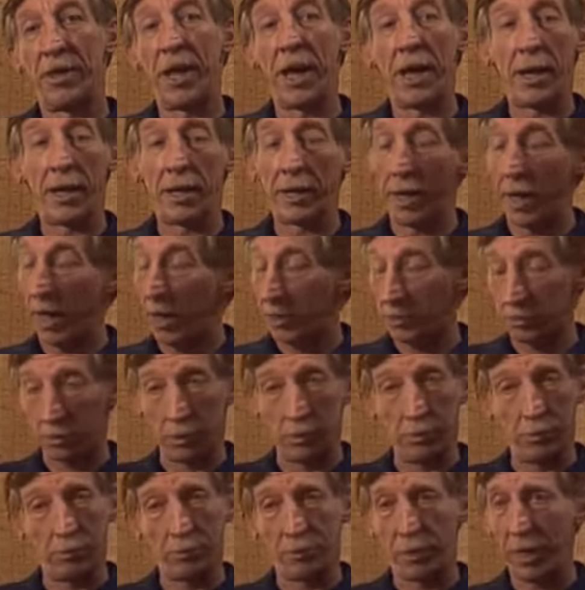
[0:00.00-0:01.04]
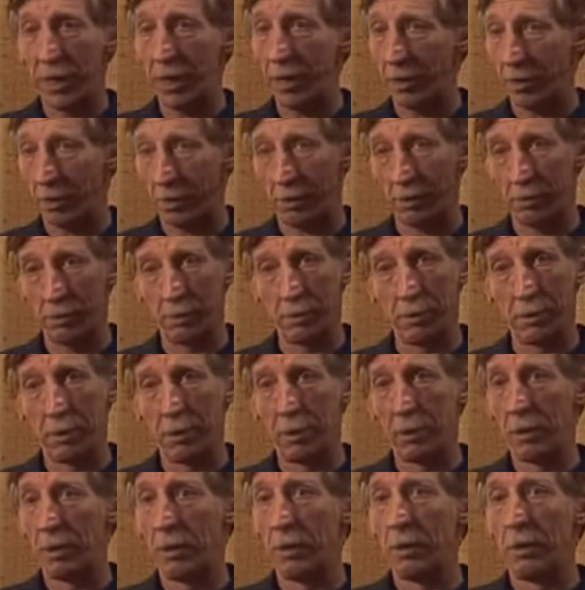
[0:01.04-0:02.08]
and I don't know who they are,
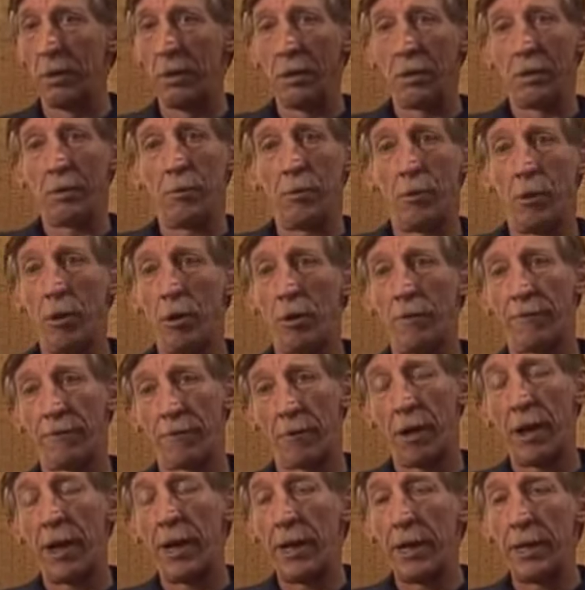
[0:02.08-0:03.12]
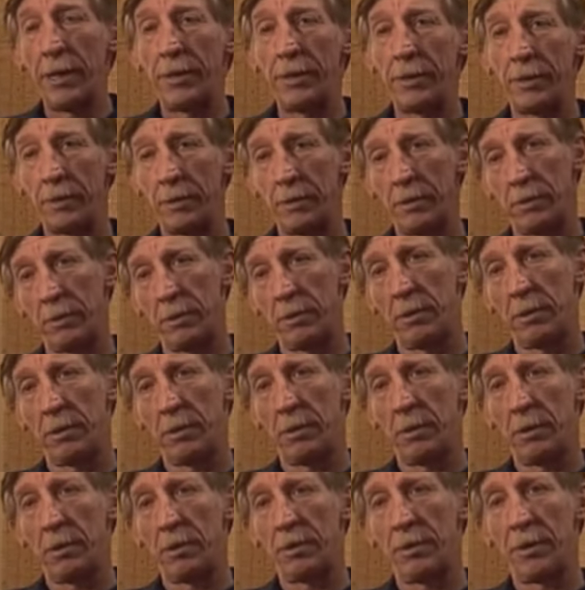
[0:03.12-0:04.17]
were afraid
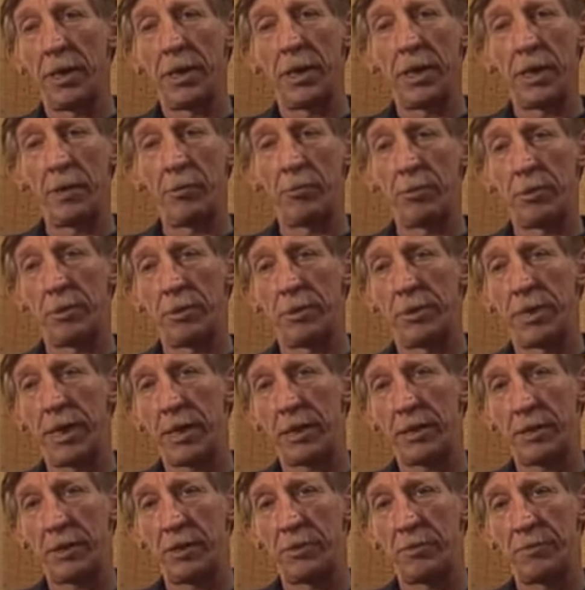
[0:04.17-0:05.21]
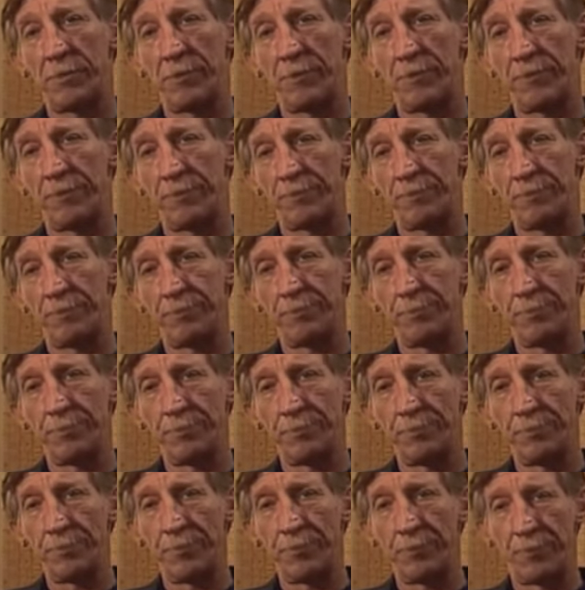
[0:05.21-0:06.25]
that he would take these
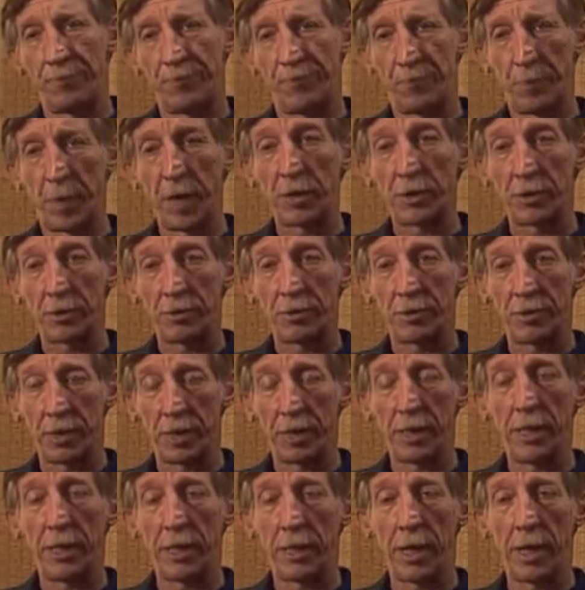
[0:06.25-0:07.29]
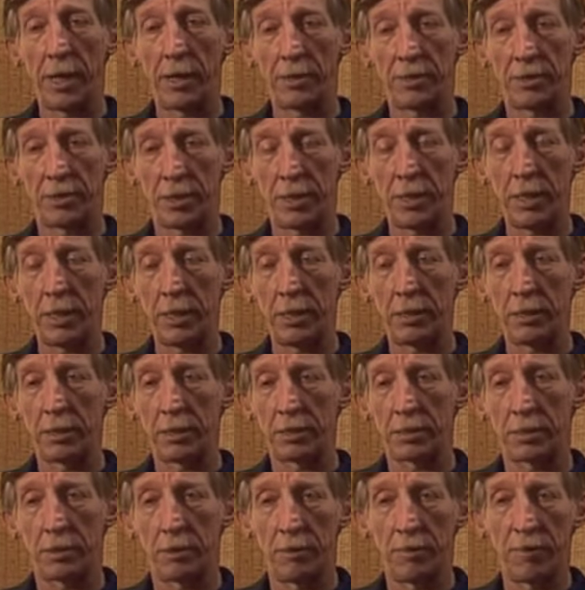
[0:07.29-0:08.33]
pictures that he and I had seen,
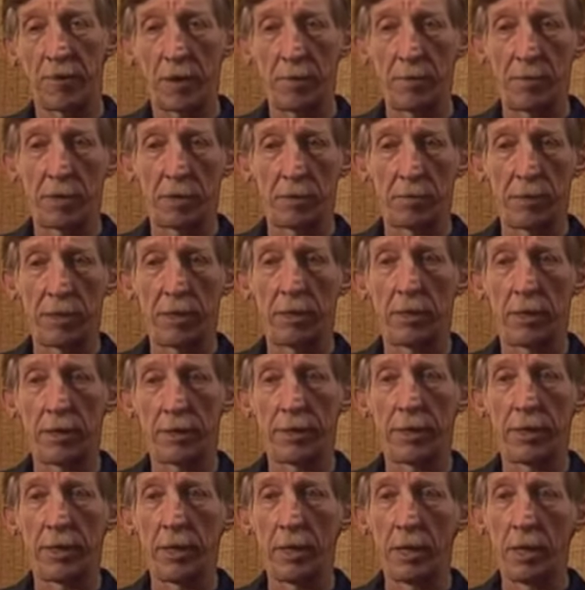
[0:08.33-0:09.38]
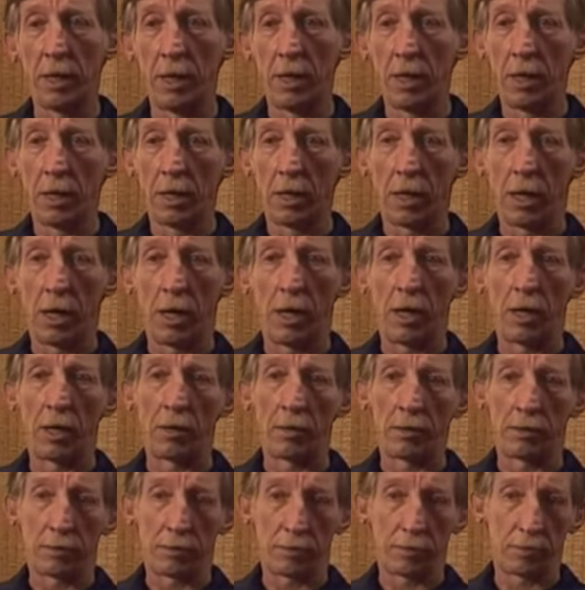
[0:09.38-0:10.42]
this 35 millimeter and
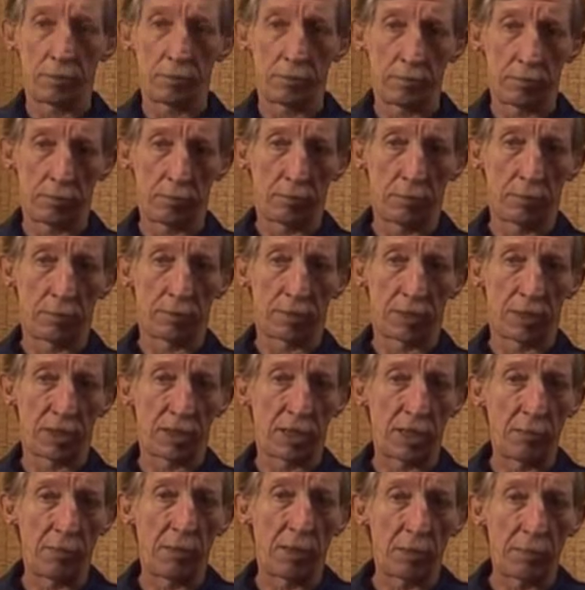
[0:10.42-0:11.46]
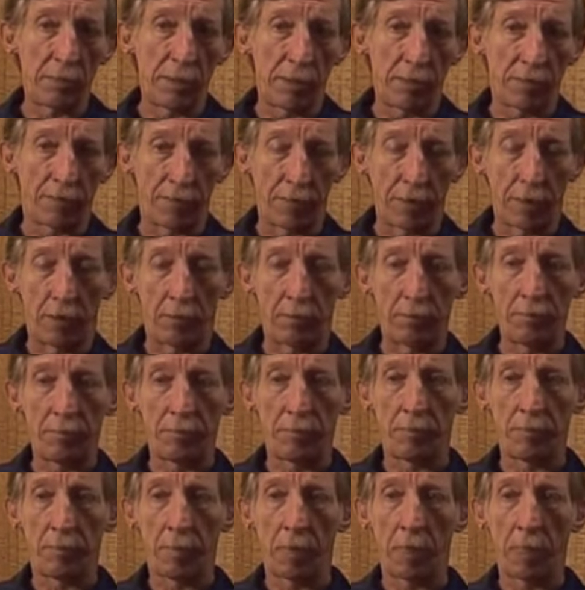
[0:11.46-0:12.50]
the 16 millimeter film,
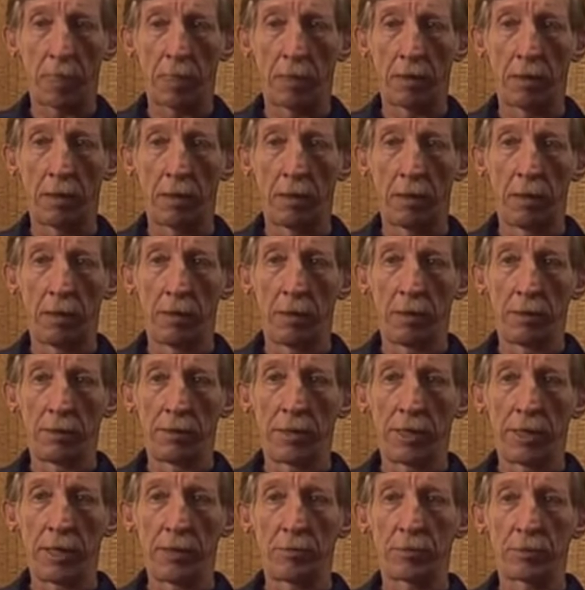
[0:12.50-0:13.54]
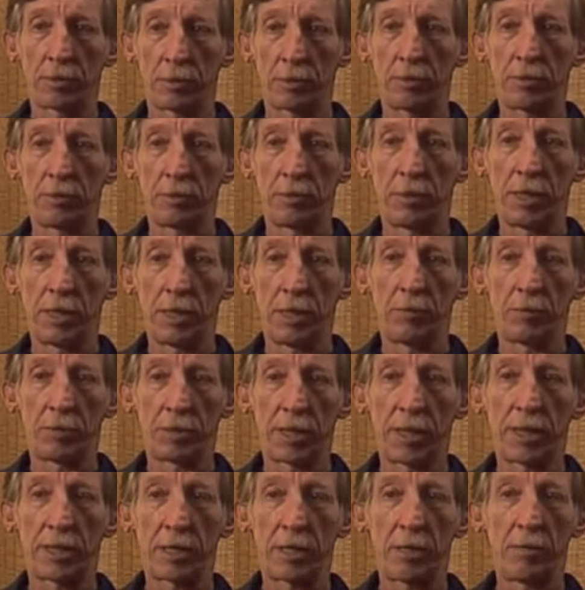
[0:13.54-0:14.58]
that he would
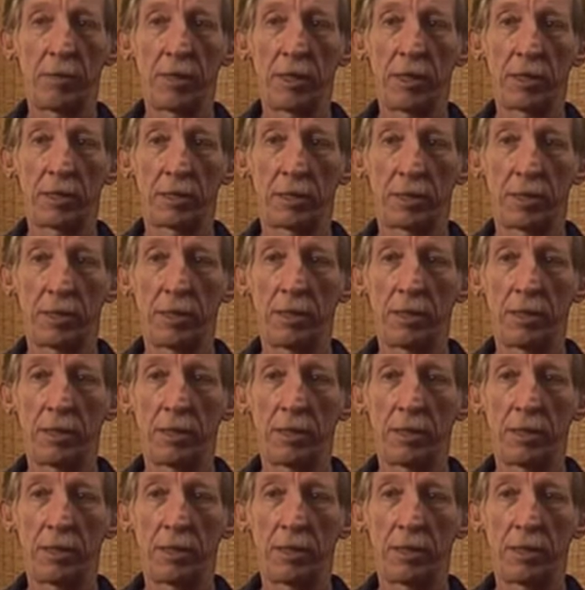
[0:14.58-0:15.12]
take them, and that